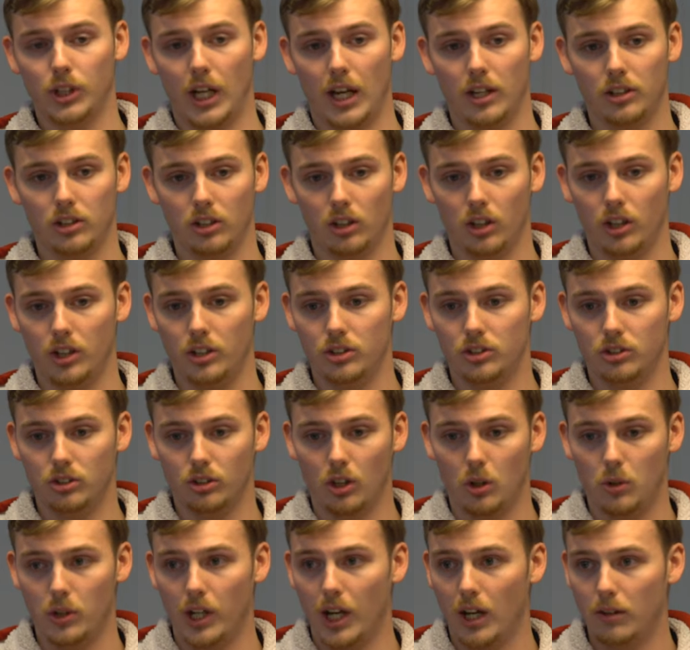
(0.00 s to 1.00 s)

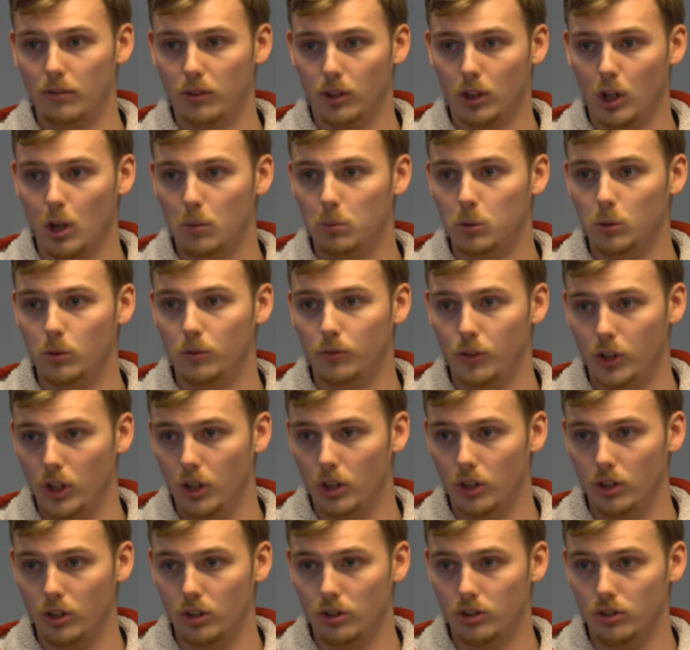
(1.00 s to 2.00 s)
satellites only have a couple of
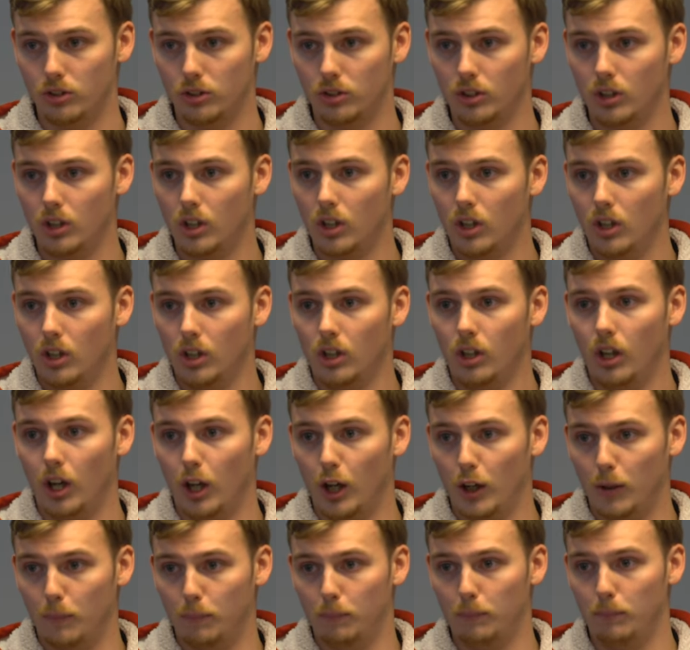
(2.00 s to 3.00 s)
years,
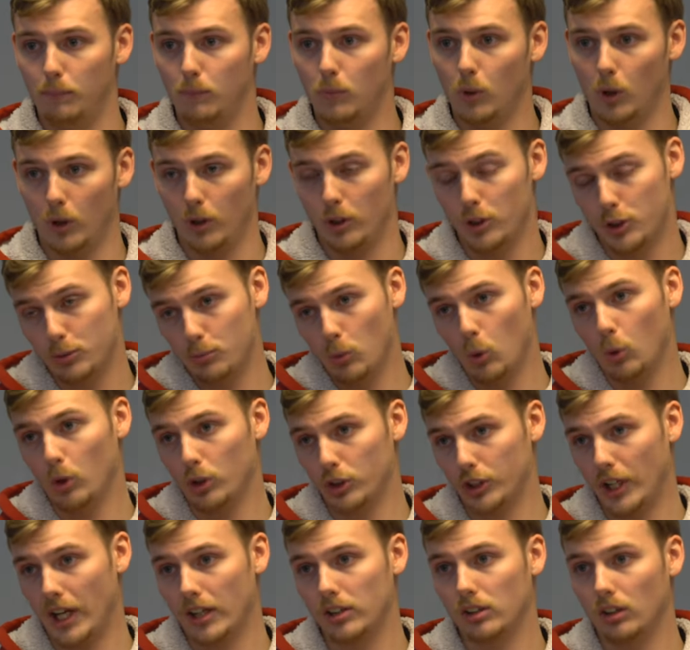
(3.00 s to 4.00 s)
the
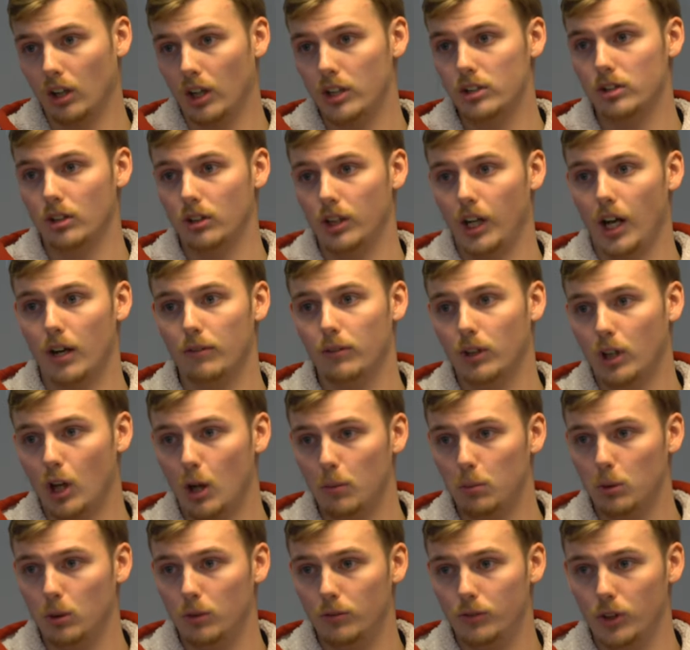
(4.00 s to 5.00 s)
smaller satellites only have a
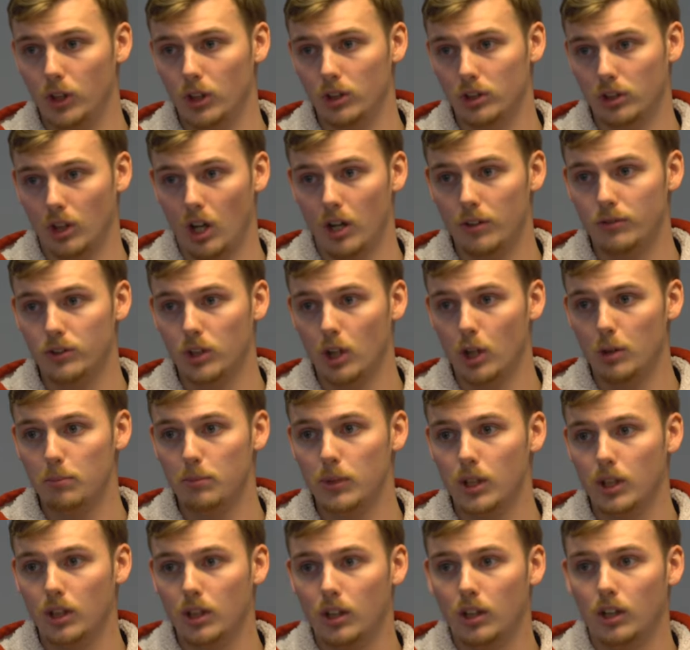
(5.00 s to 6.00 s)
couple of years
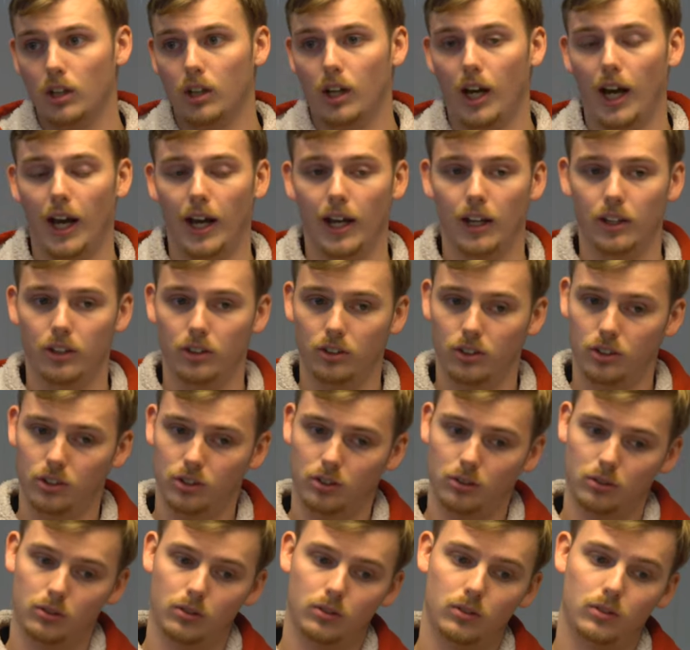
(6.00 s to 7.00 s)
lifetime, and
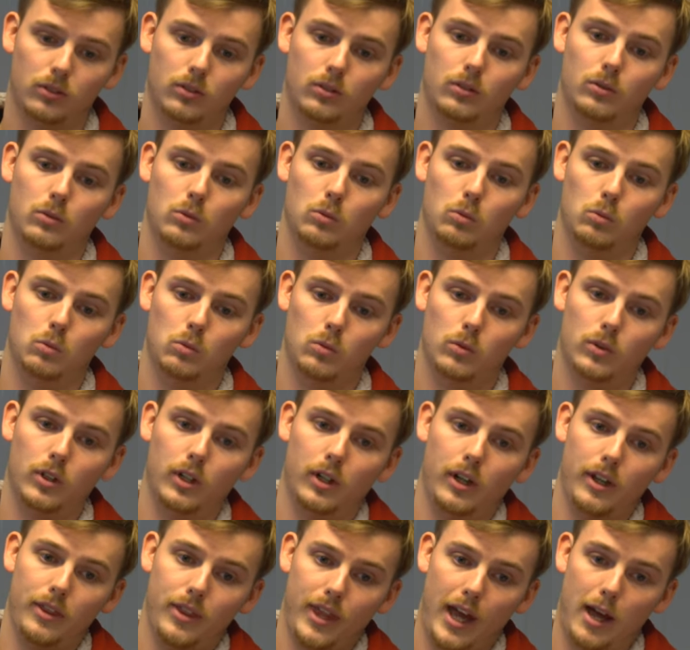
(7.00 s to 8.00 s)

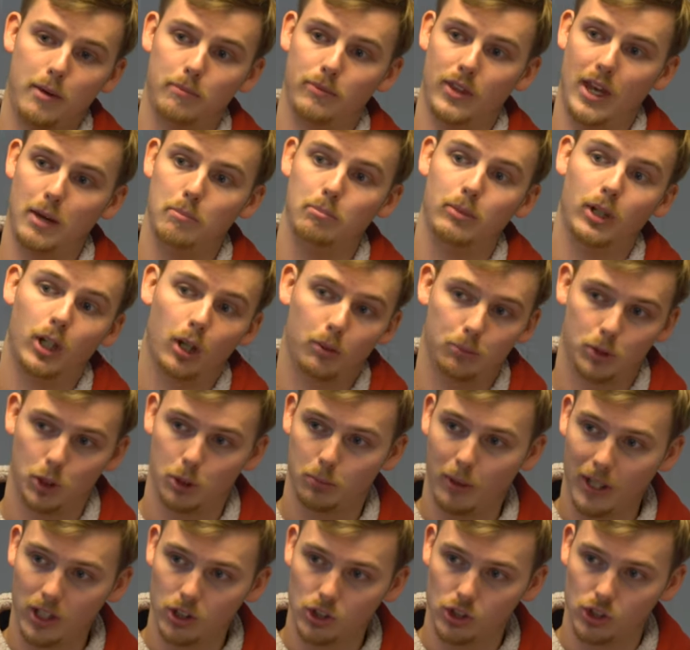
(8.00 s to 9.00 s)
that then becomes
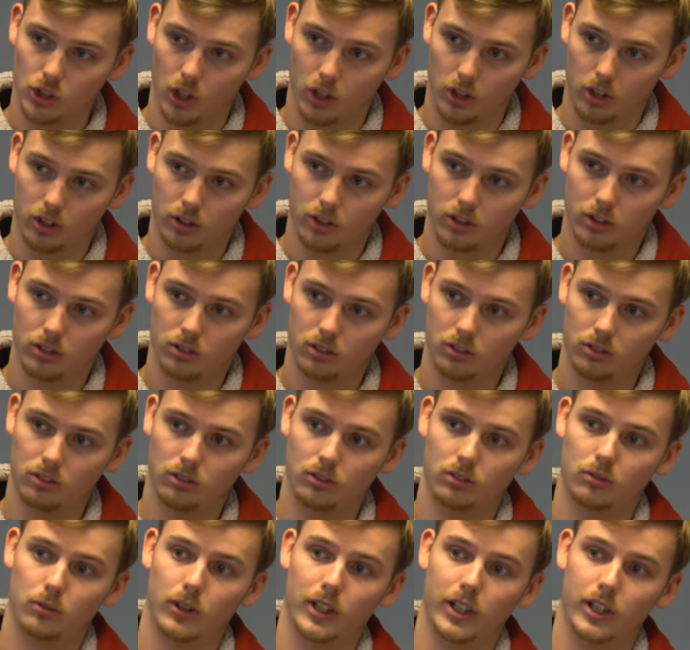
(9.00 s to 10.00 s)
space junk
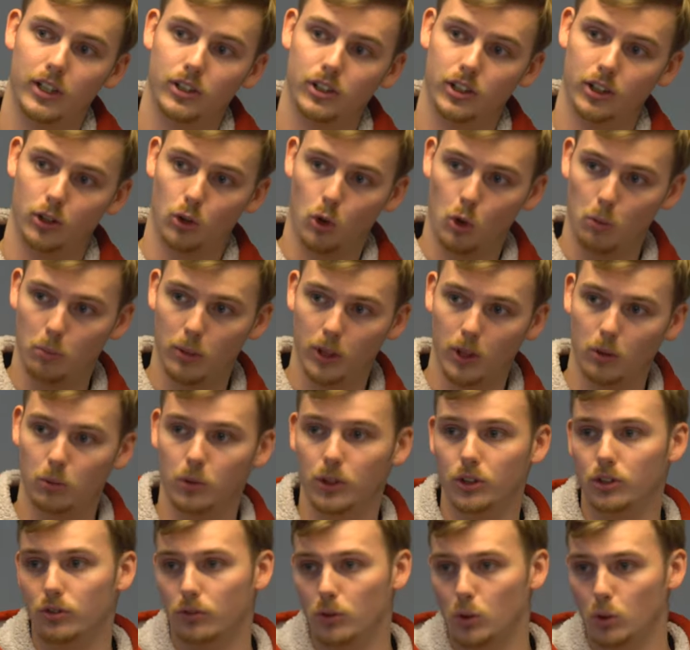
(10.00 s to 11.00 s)
when it's in orbit,
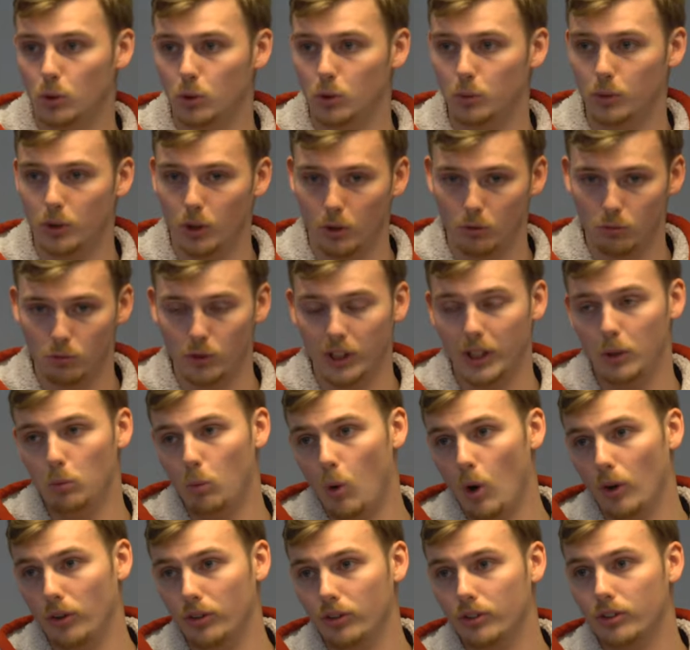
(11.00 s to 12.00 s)
which of course we don't really
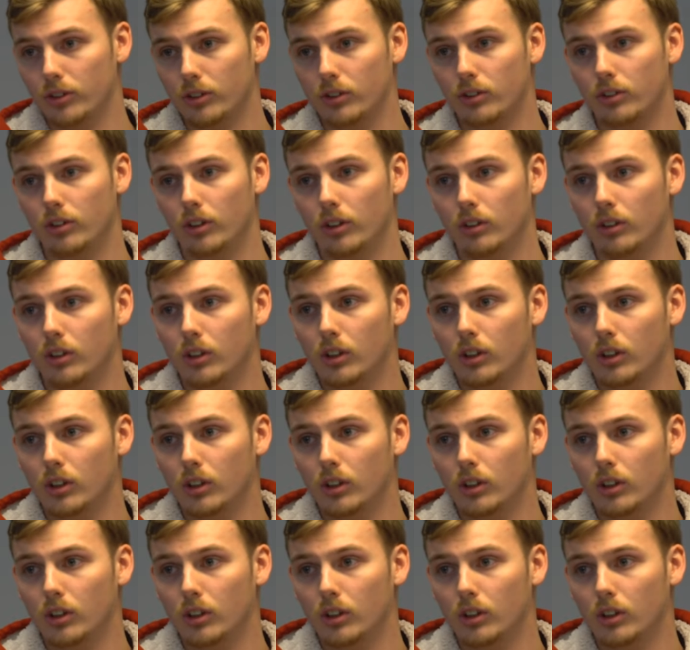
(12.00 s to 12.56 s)
want. So.